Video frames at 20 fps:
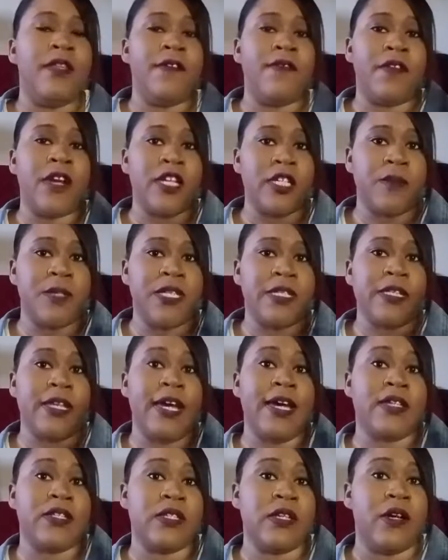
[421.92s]
the freshness
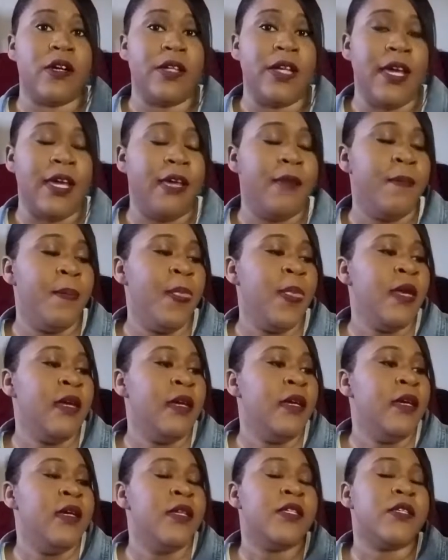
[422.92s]
lasts all day.
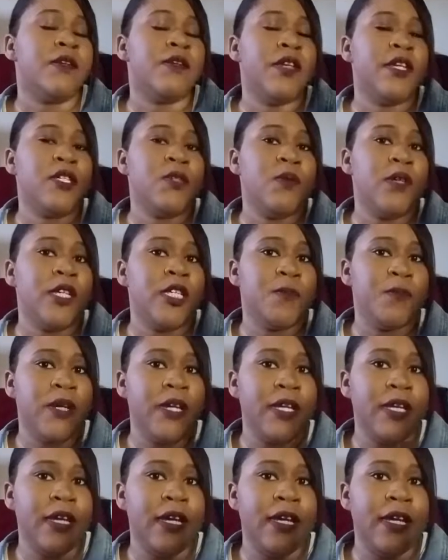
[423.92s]
So this one is
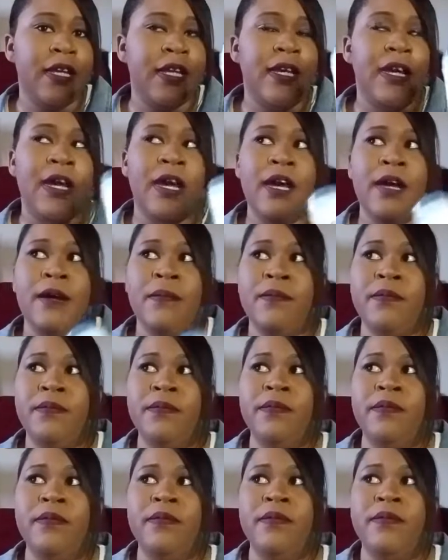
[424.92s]
pretty good.
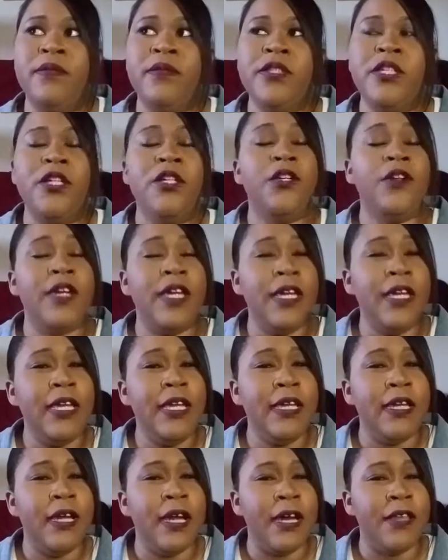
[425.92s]

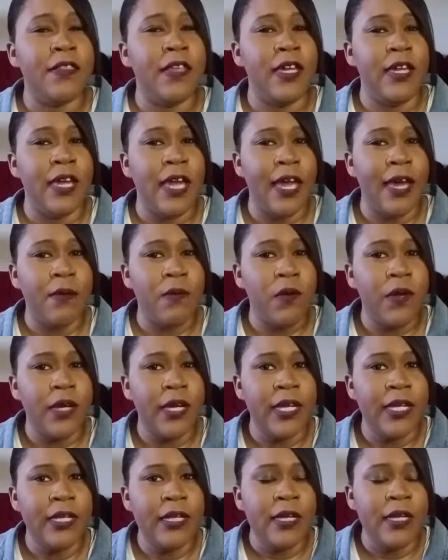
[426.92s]
Degree, I think, had
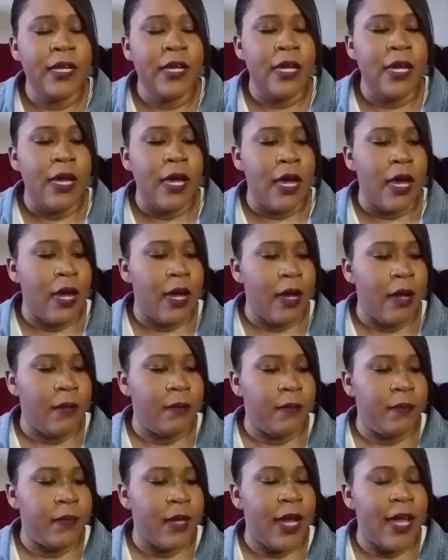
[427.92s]
one.
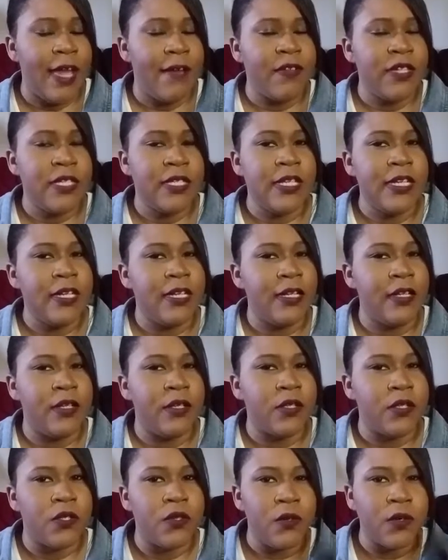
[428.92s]
I haven't seen it
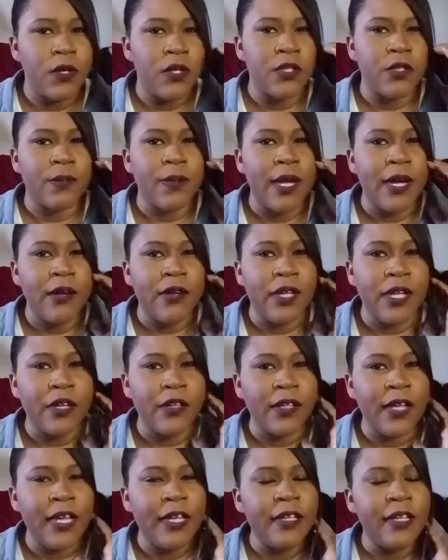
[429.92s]
in the stores around
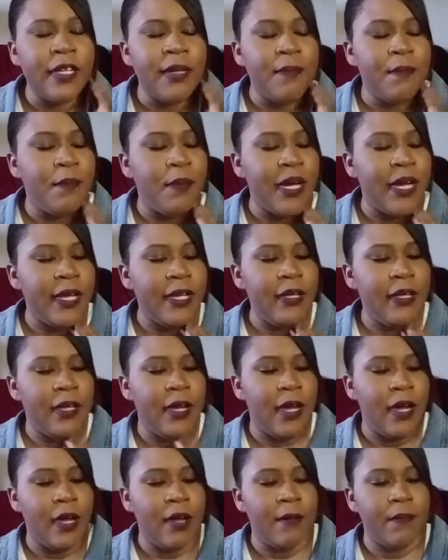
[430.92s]
here lately, but
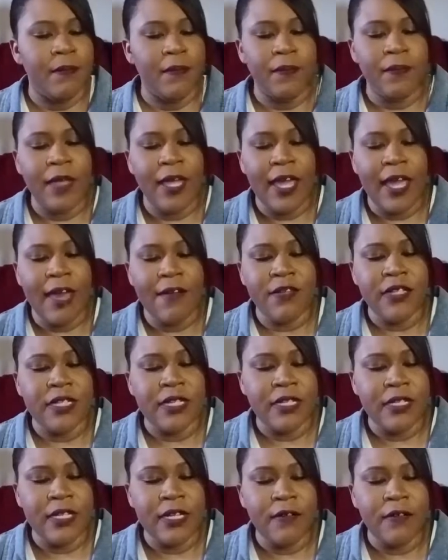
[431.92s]
they have a
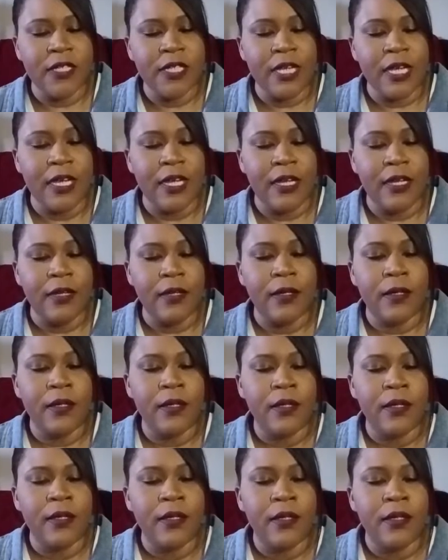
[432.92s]
sensitive skin
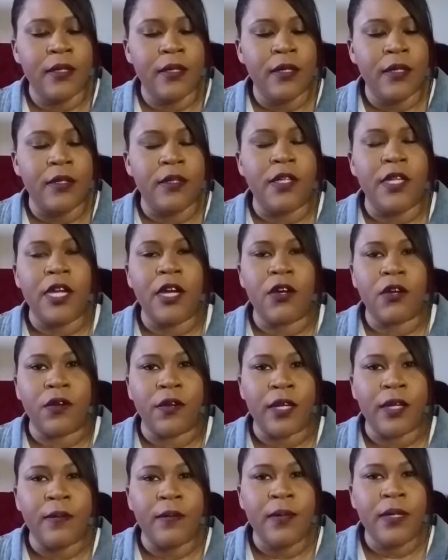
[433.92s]

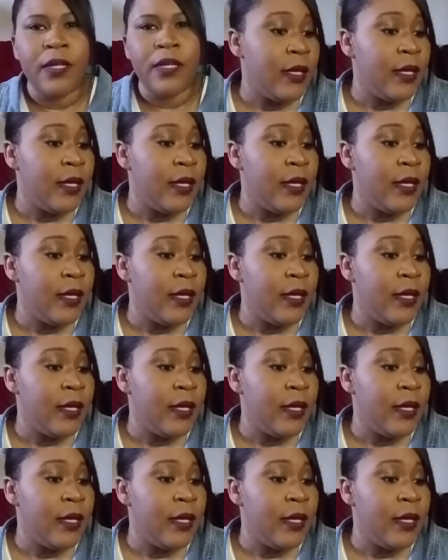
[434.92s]
deodorant.